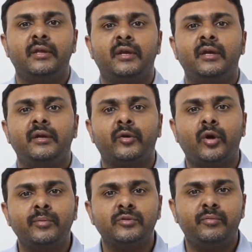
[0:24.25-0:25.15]
There are
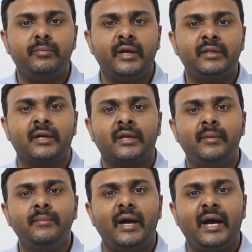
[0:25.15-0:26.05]
drops of blood that
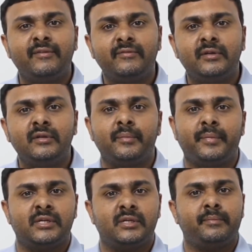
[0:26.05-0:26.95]
come after the
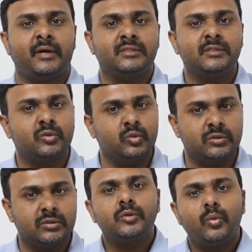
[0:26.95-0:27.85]
patient passes stools.